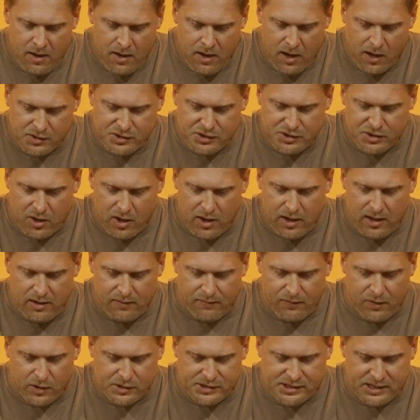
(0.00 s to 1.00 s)
I'll start
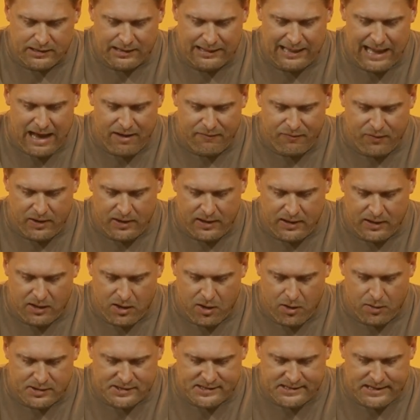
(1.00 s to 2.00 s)
in verse 11 and
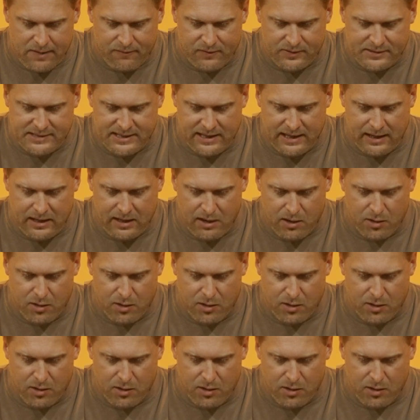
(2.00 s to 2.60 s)
go to 17.